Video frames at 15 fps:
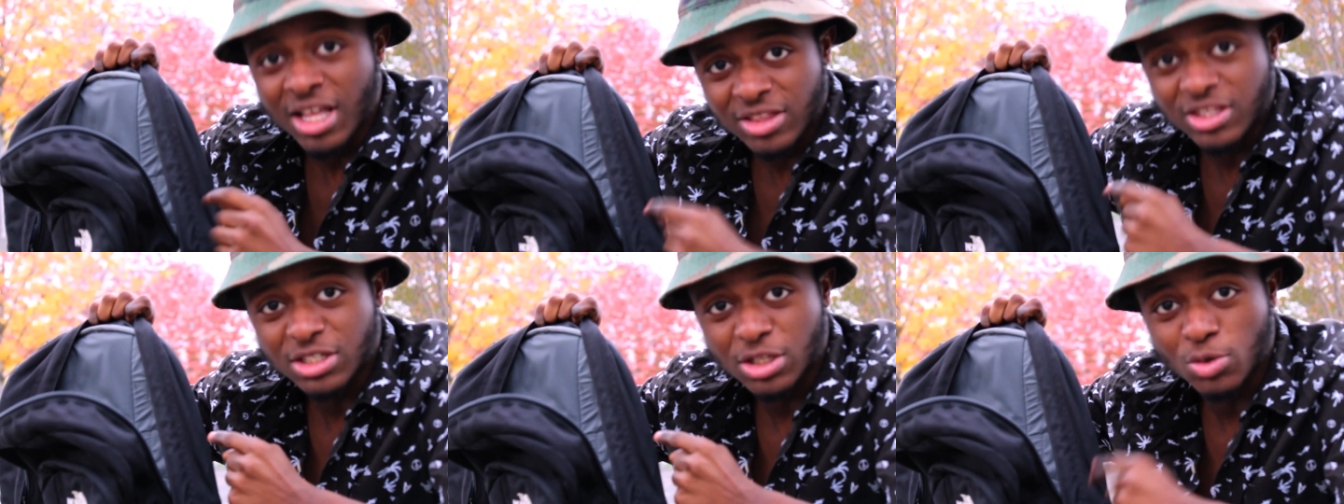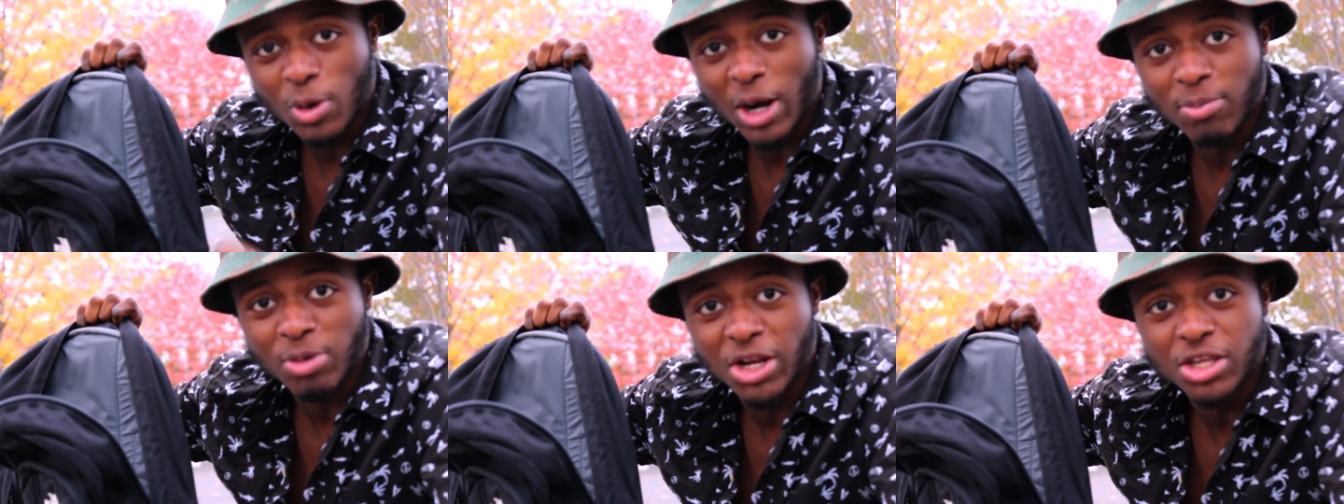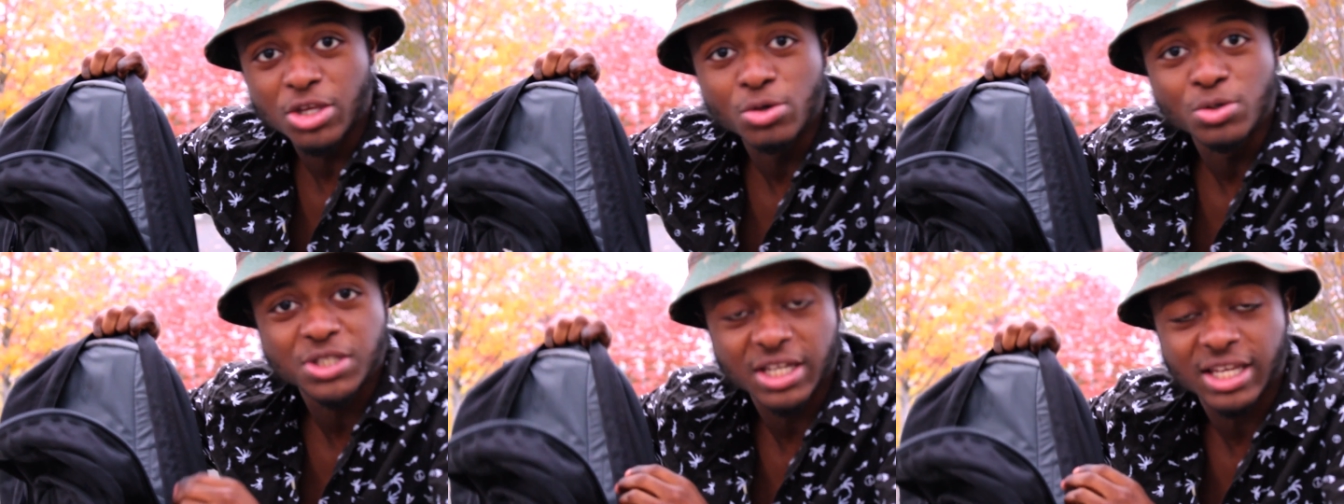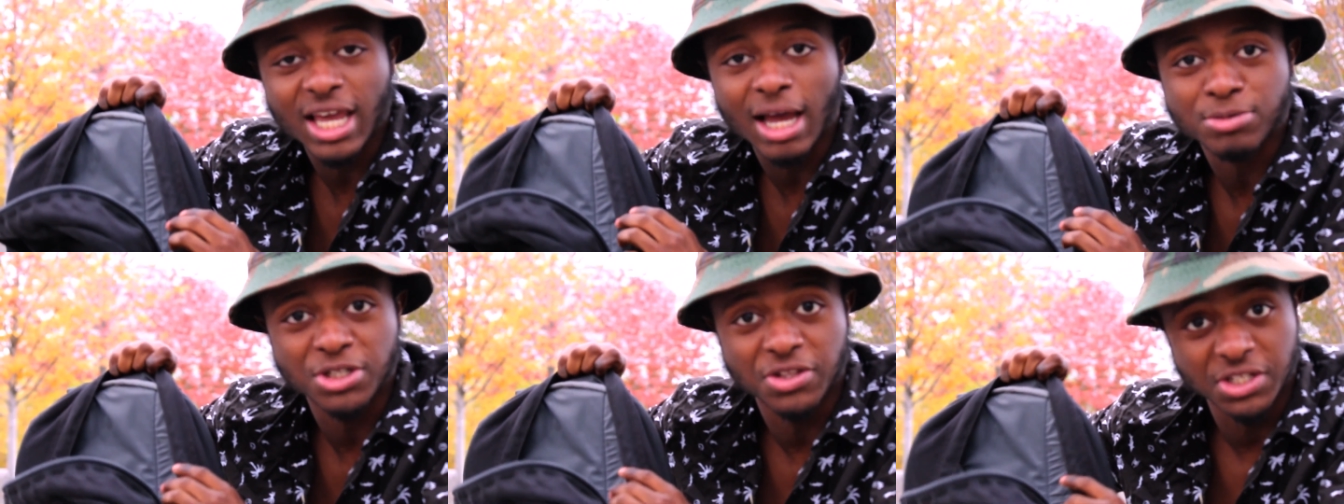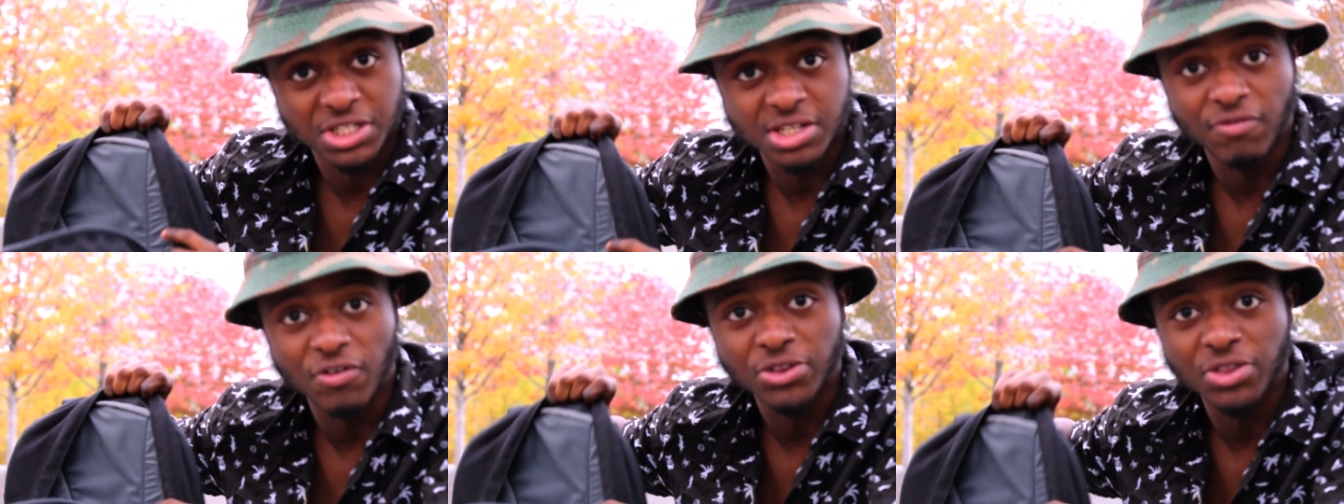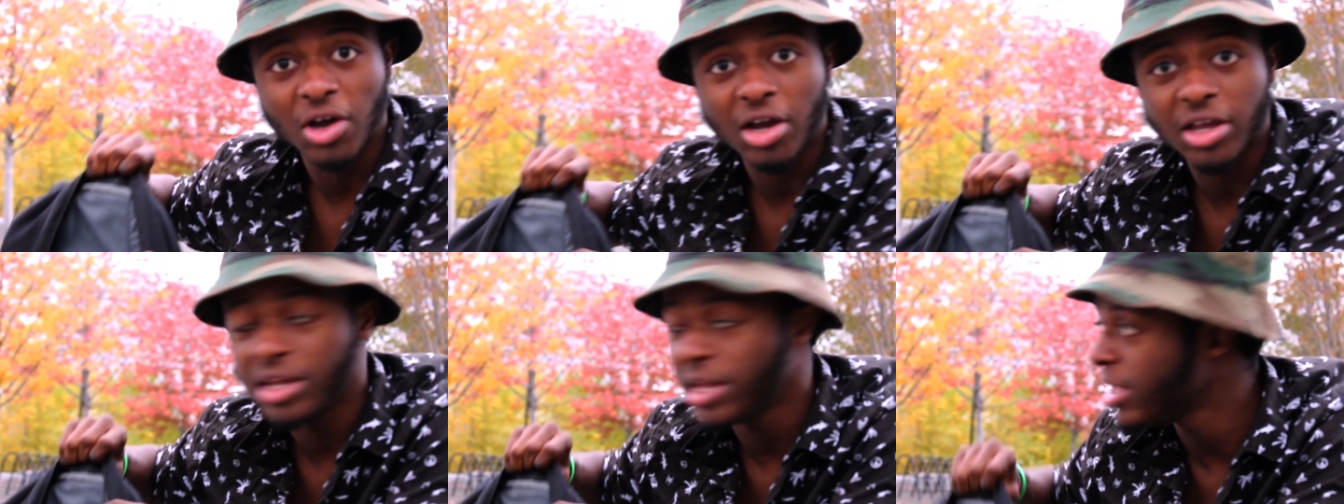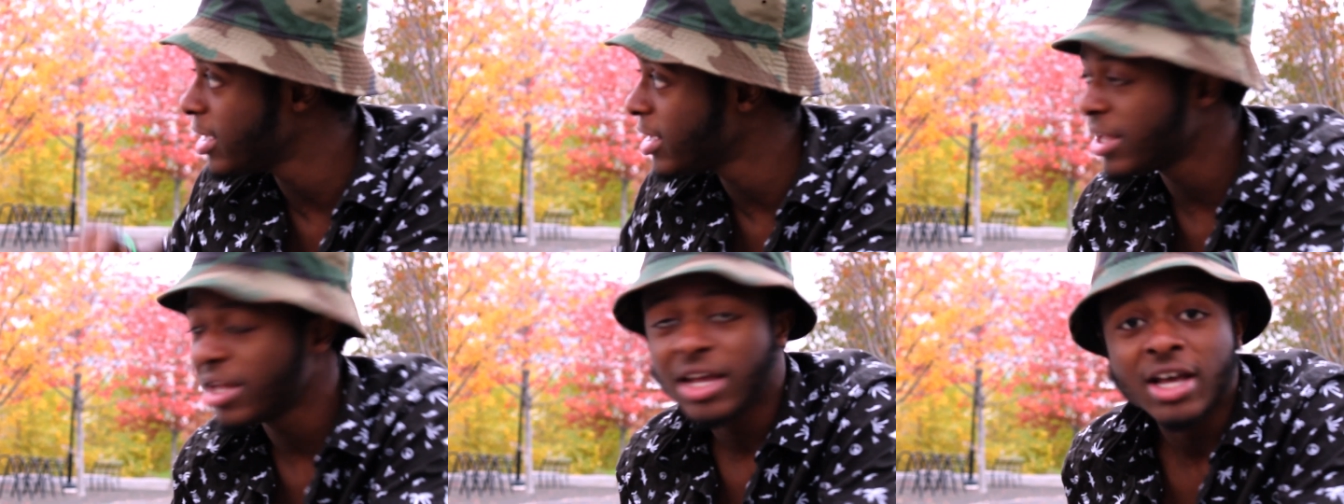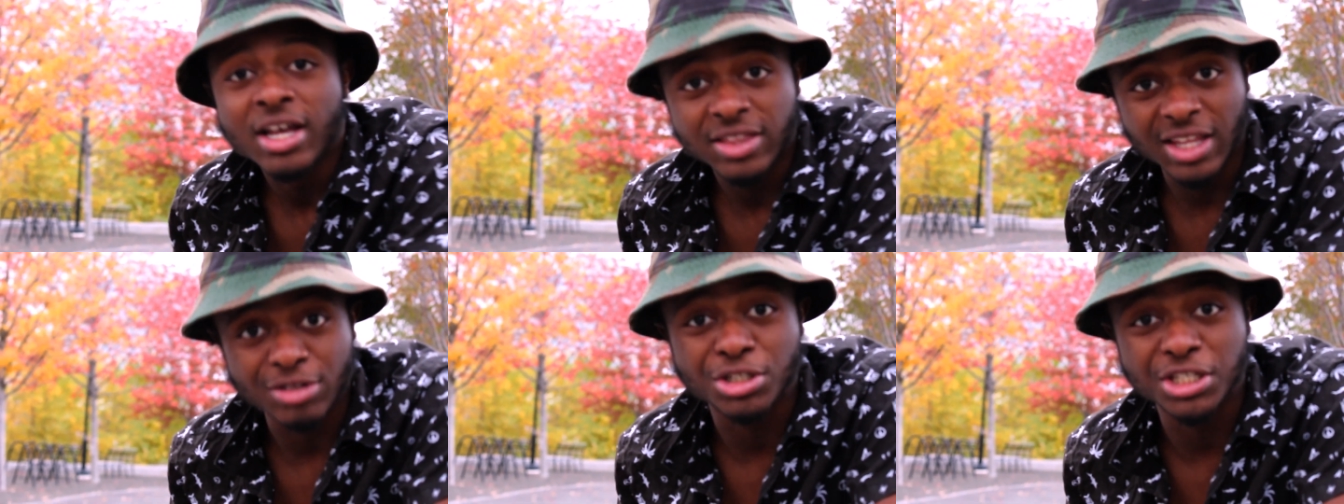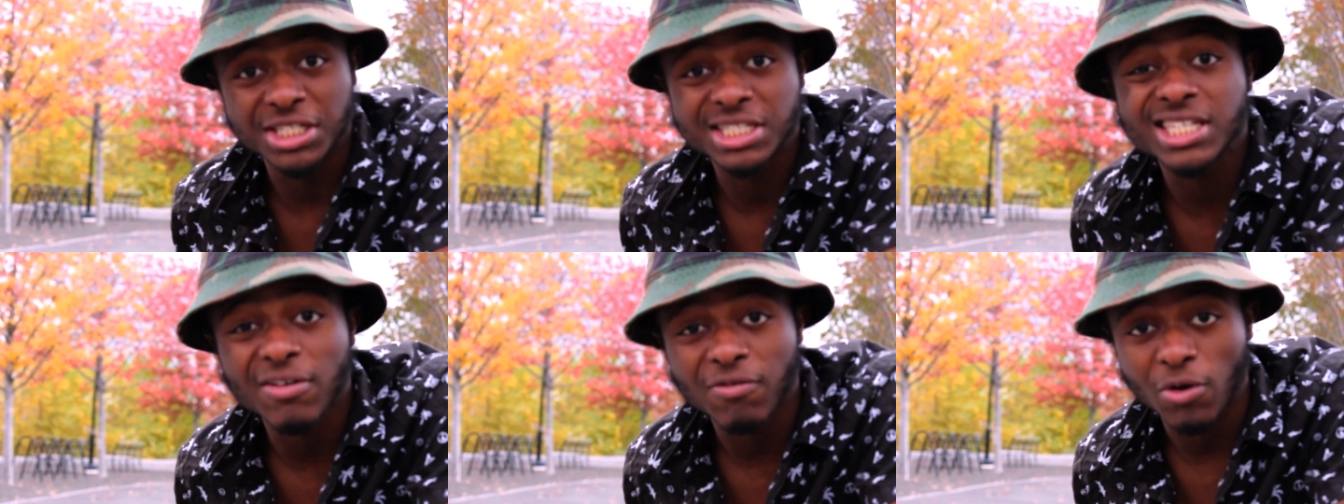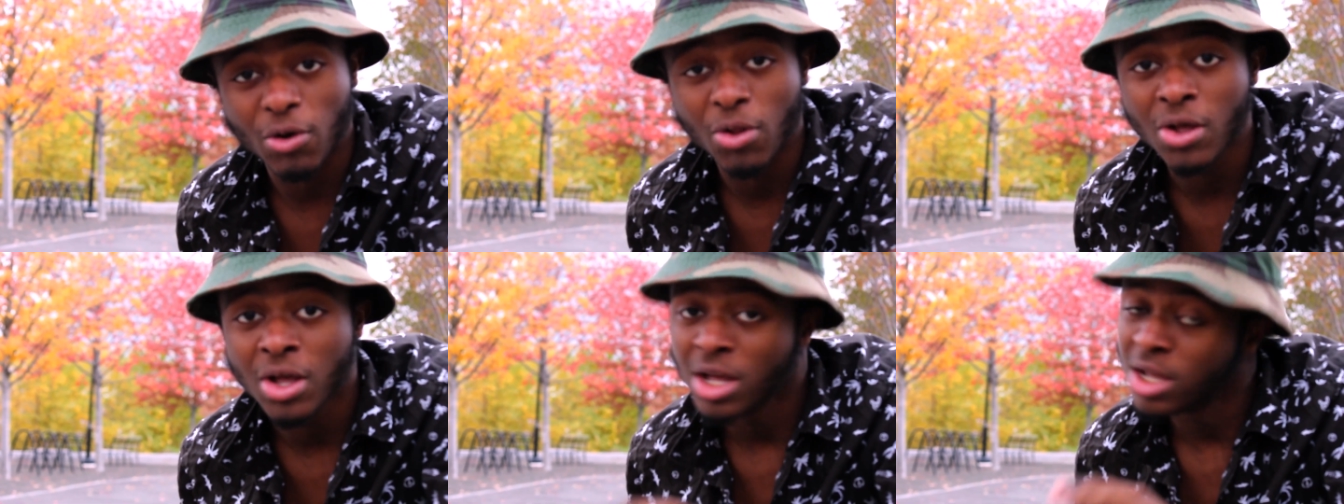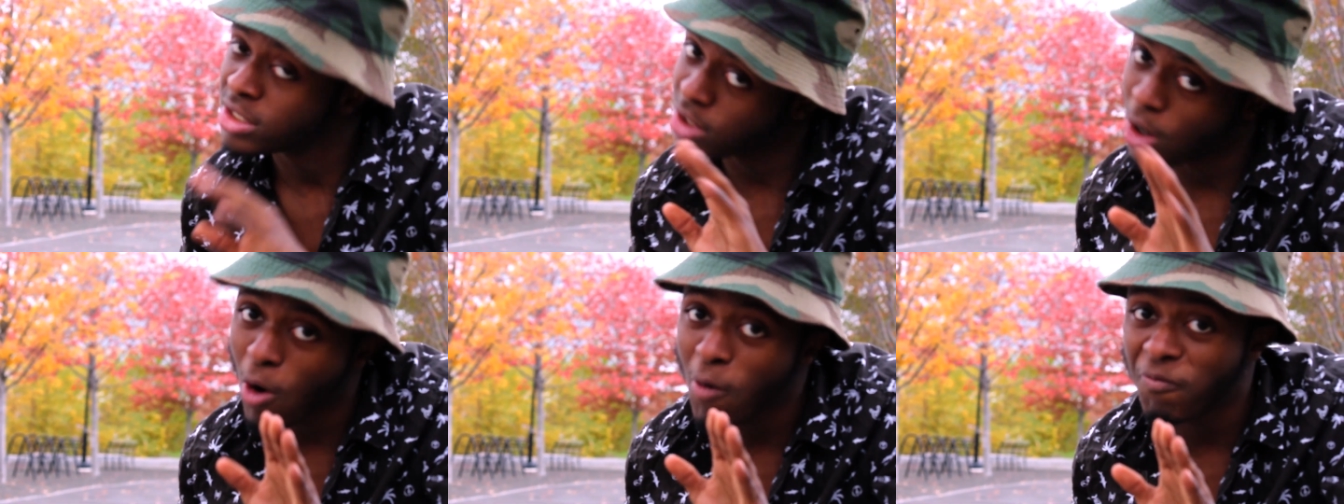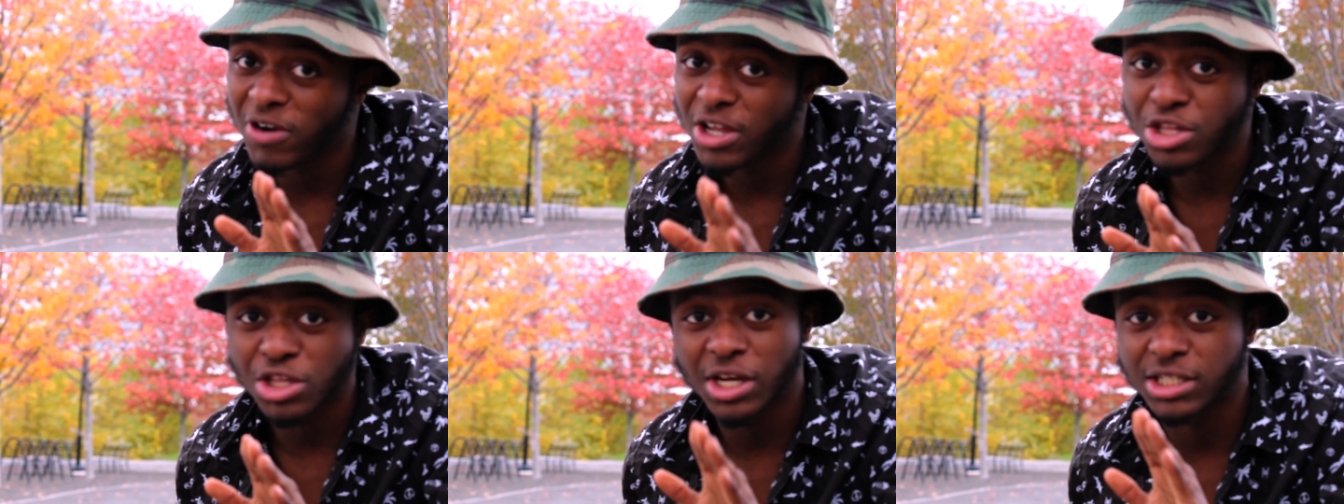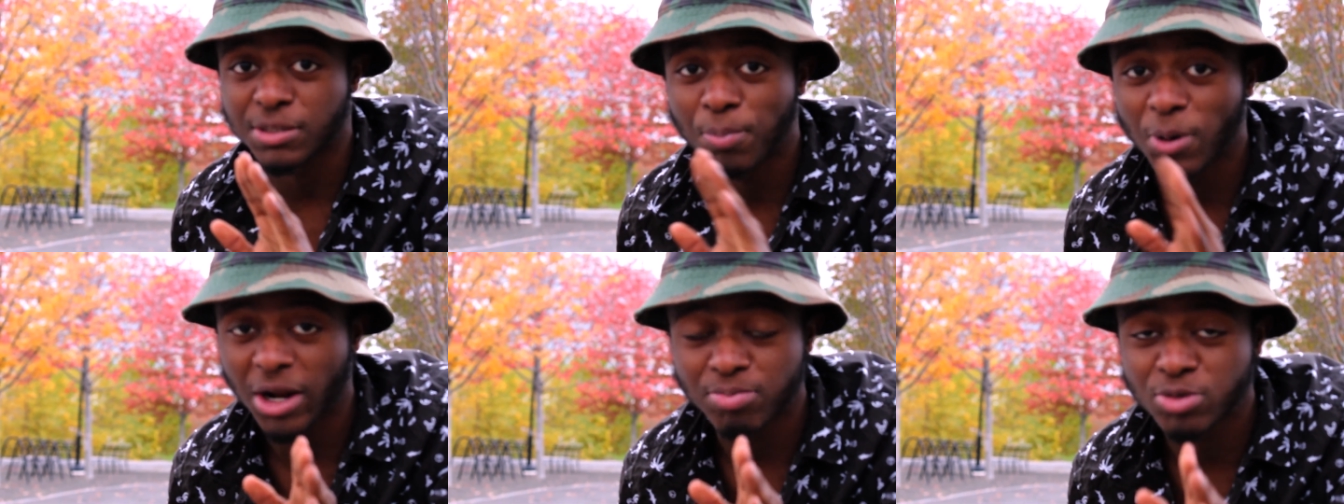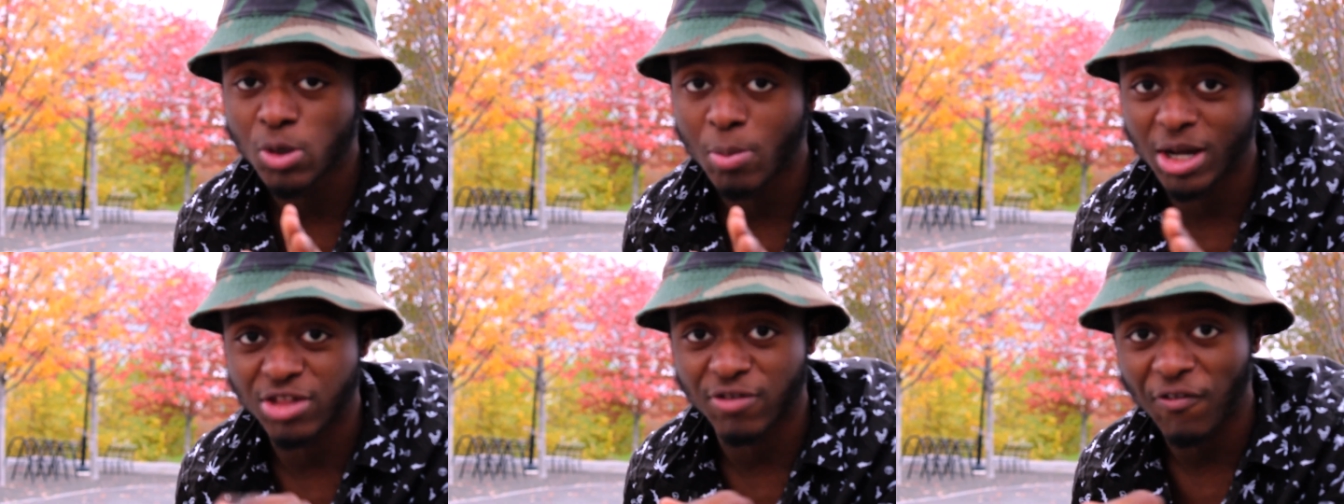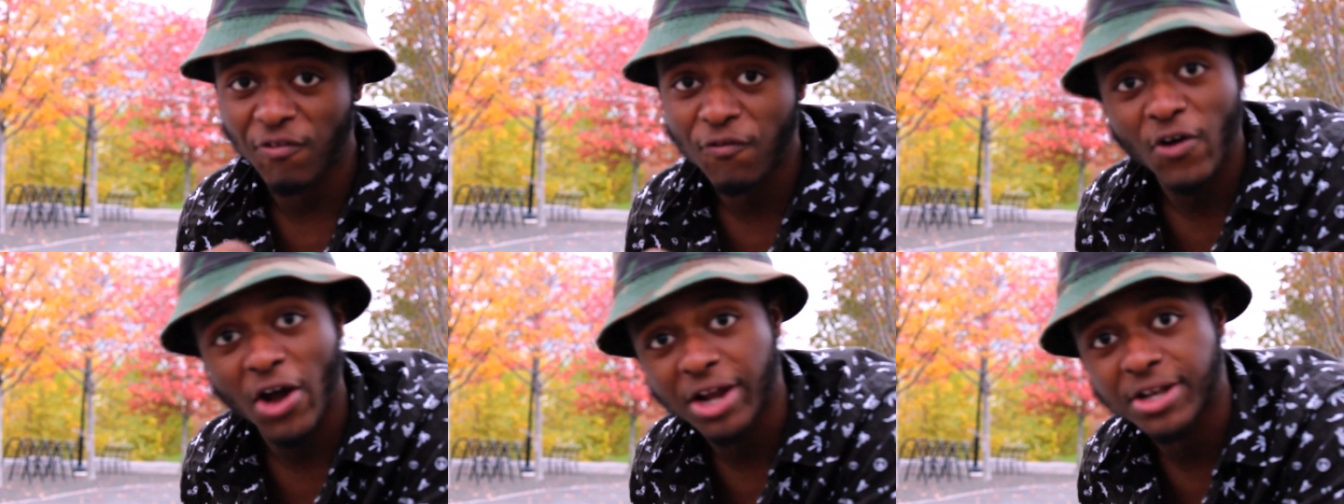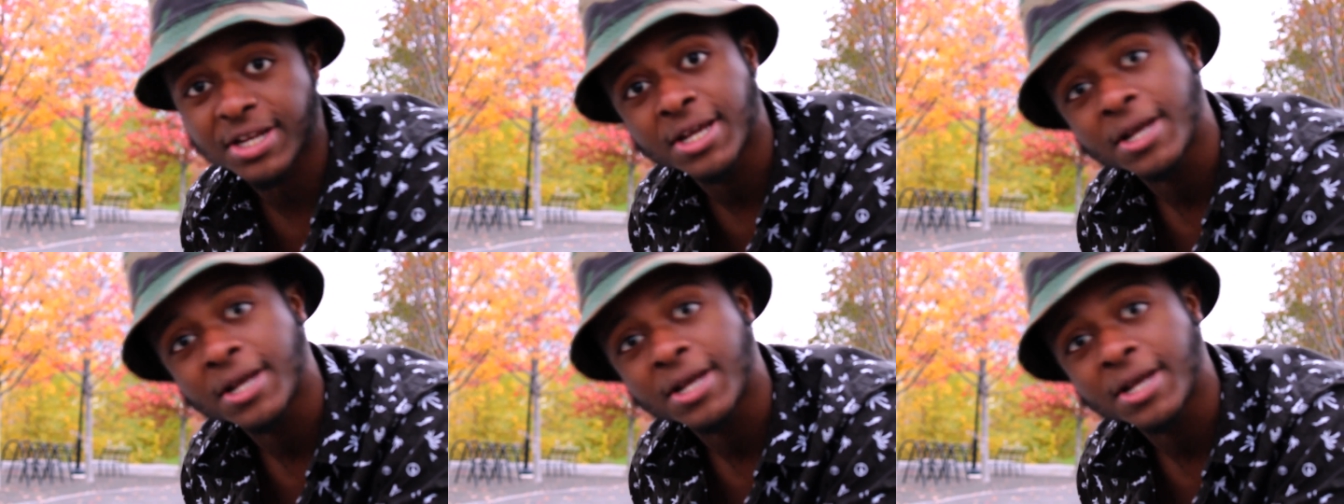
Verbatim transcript: This is what I'm going to use to capture the civil thotty. Now, she's civil, so hopefully she doesn't put up too much of a fight.